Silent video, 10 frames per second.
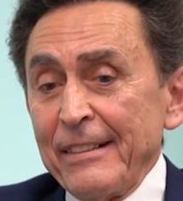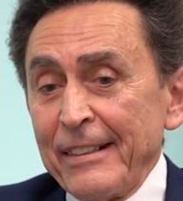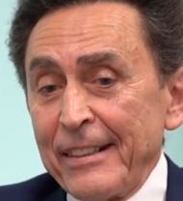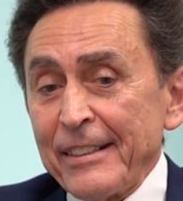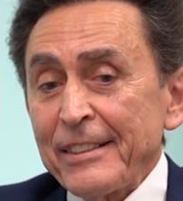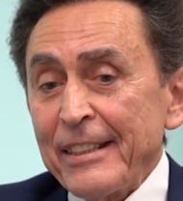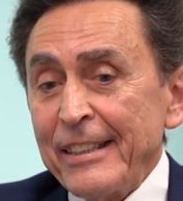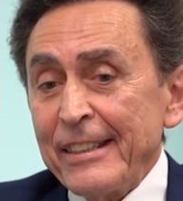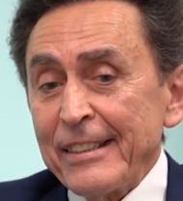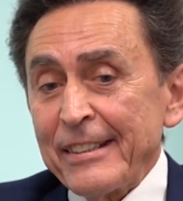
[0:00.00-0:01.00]

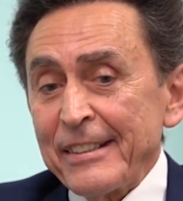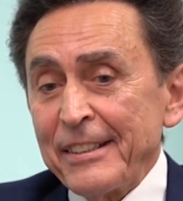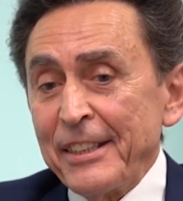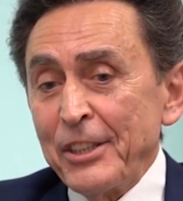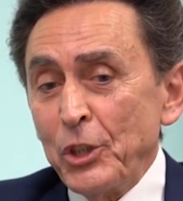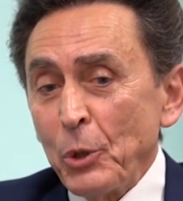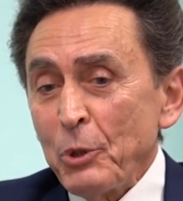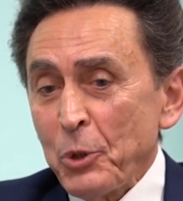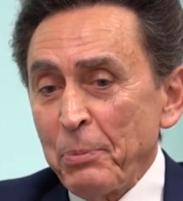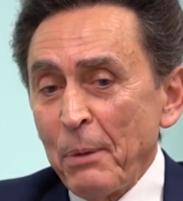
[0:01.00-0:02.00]
Honestly, the
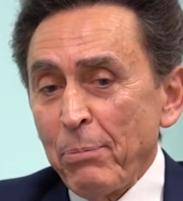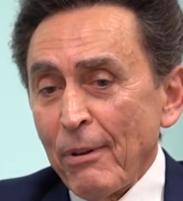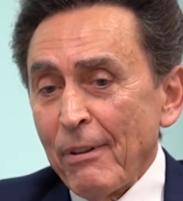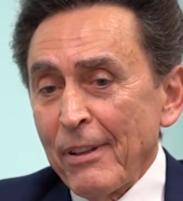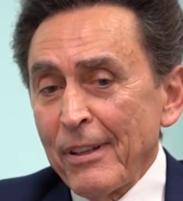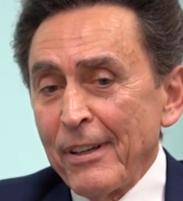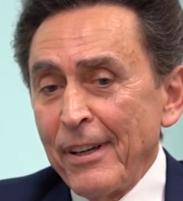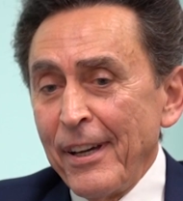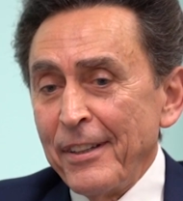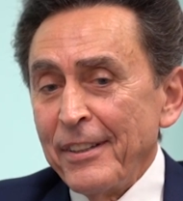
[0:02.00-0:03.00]
Jewish people
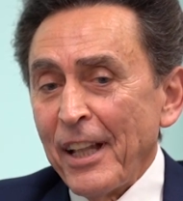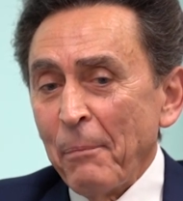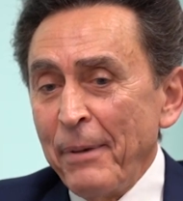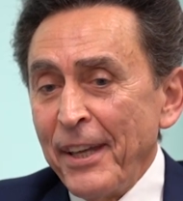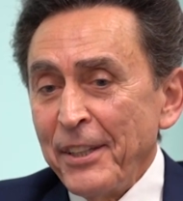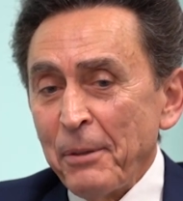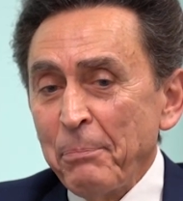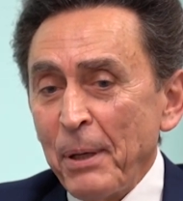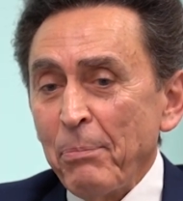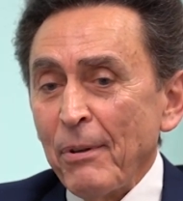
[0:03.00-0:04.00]
and the Albanian
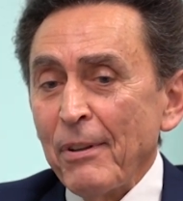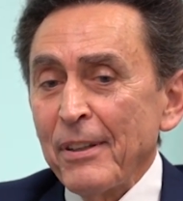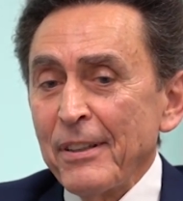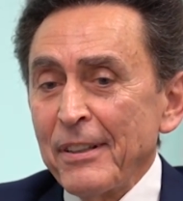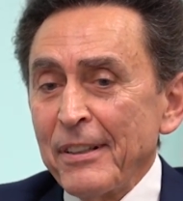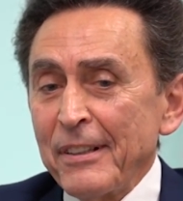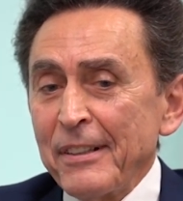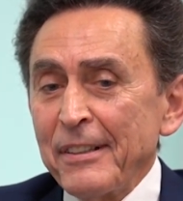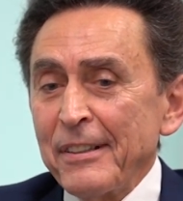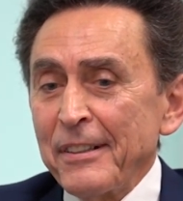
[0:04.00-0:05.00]
people,
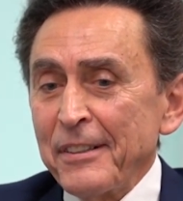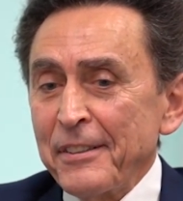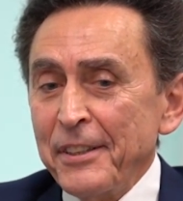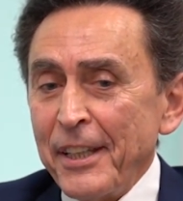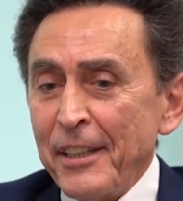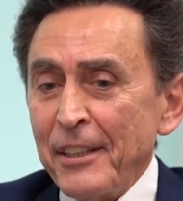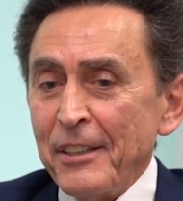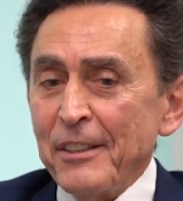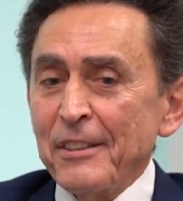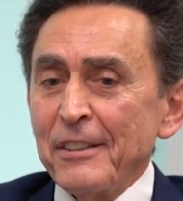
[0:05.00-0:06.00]

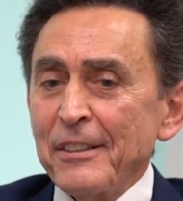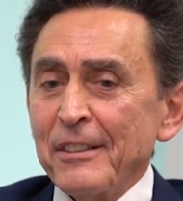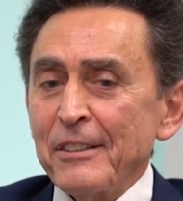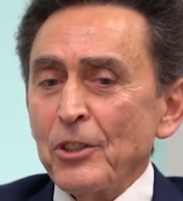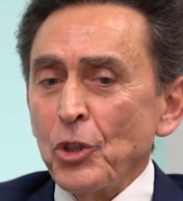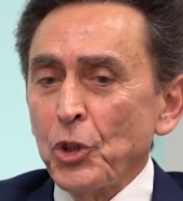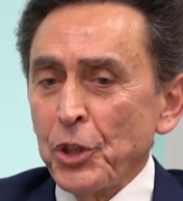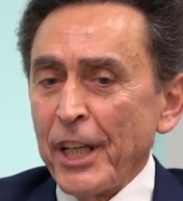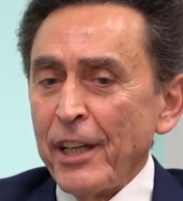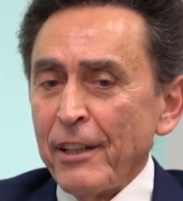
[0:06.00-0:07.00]
they
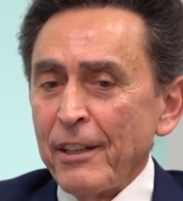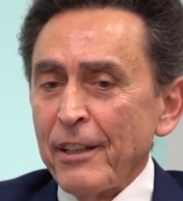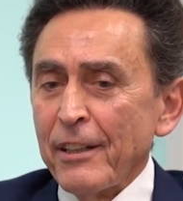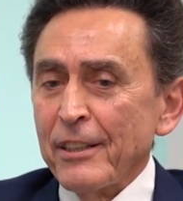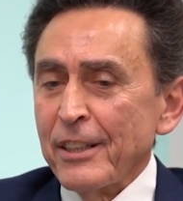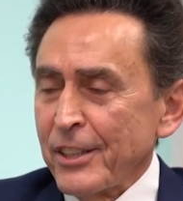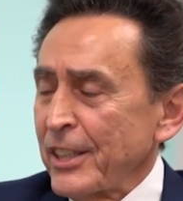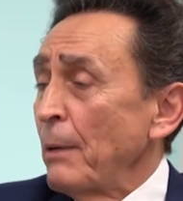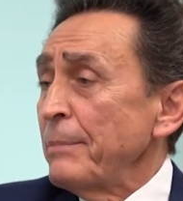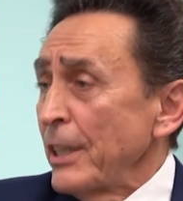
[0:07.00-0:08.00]
share,
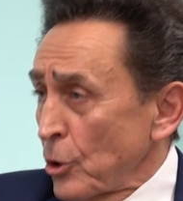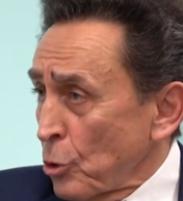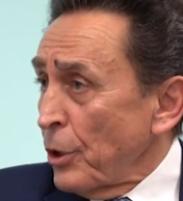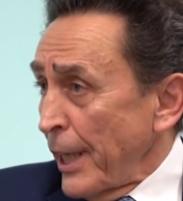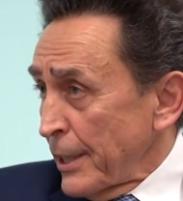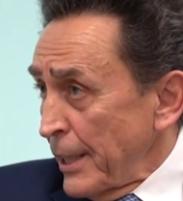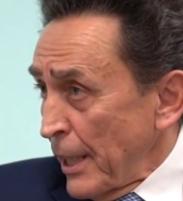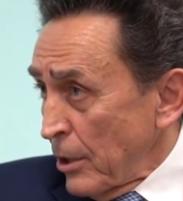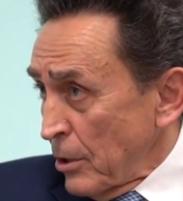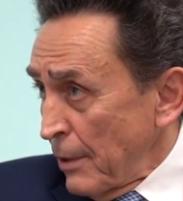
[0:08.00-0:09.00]
something is connecting
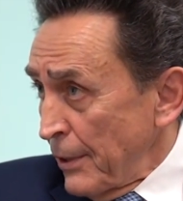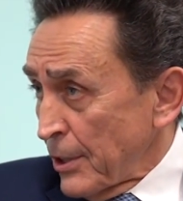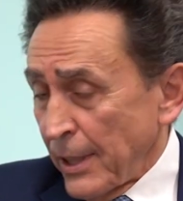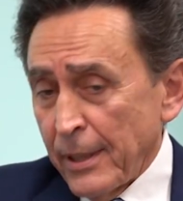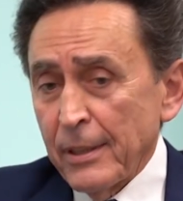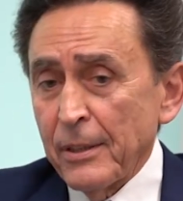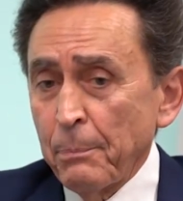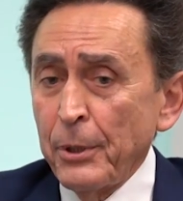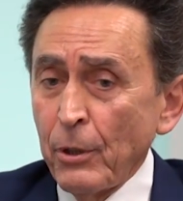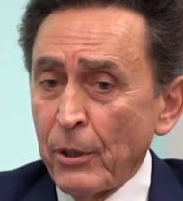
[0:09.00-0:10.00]
us, obviously,
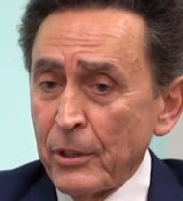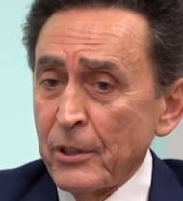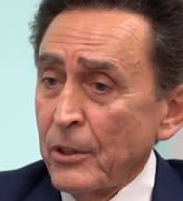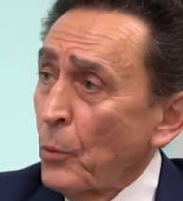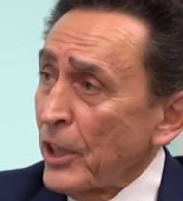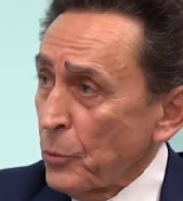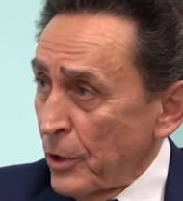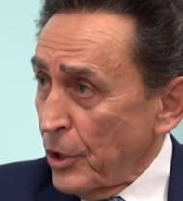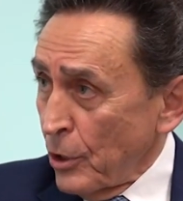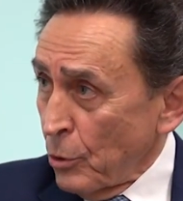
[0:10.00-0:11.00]
beyond what we
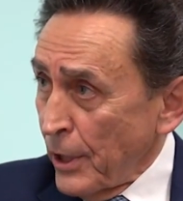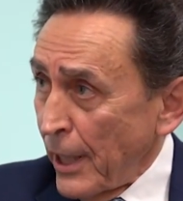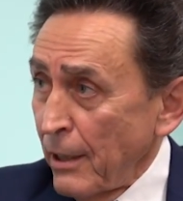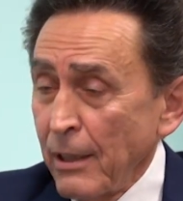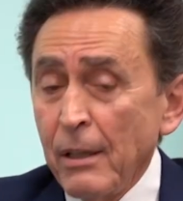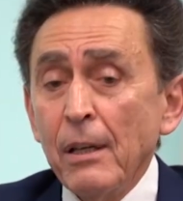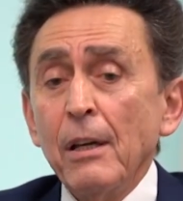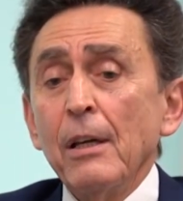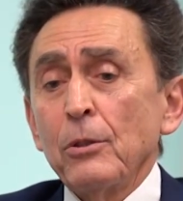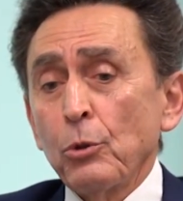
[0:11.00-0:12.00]
see today,
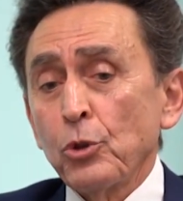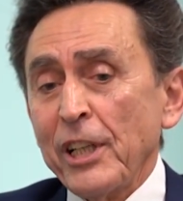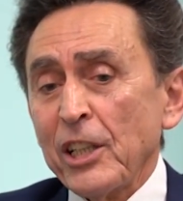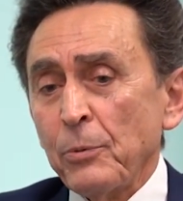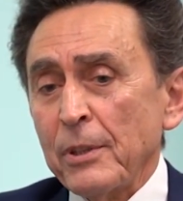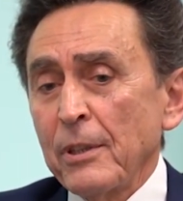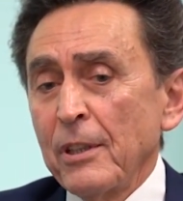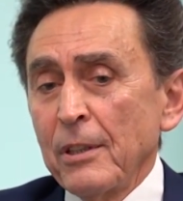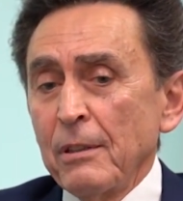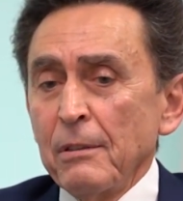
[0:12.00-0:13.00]
to start with.
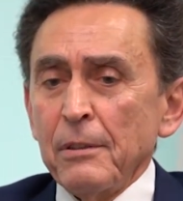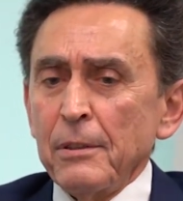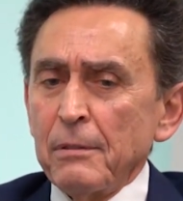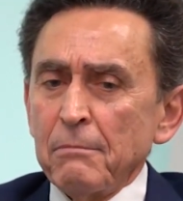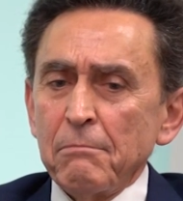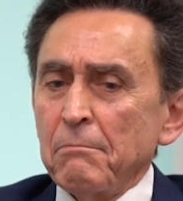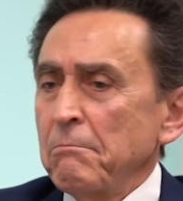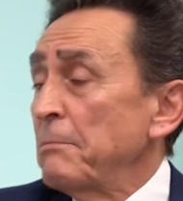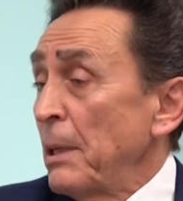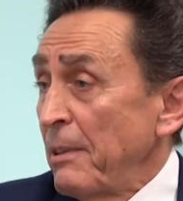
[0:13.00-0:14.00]

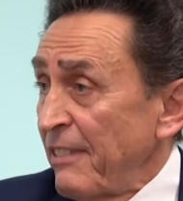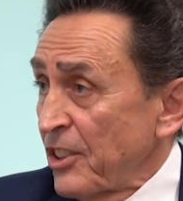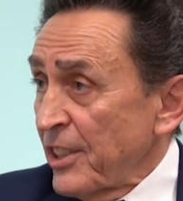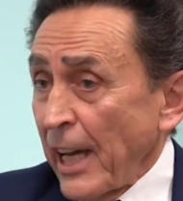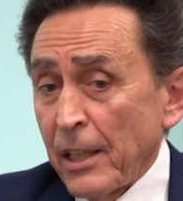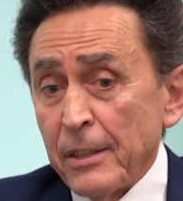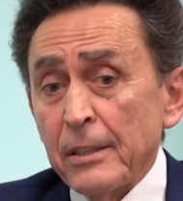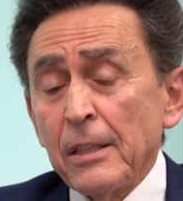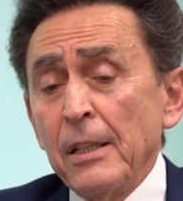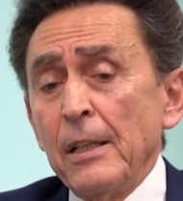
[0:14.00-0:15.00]
Maybe even silent.